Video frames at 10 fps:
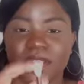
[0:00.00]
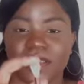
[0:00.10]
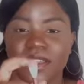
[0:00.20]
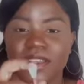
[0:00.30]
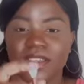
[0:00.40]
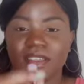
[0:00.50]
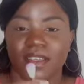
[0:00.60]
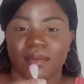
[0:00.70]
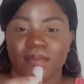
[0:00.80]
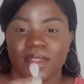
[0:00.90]
a
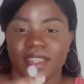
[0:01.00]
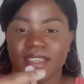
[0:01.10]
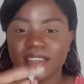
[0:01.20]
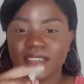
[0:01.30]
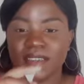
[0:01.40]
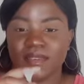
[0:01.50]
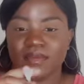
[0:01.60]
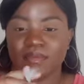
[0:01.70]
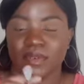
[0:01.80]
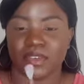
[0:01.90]

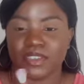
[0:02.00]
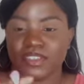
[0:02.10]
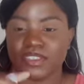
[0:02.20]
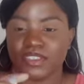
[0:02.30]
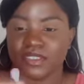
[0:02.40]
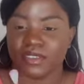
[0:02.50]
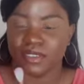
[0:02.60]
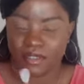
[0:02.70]
blending brush,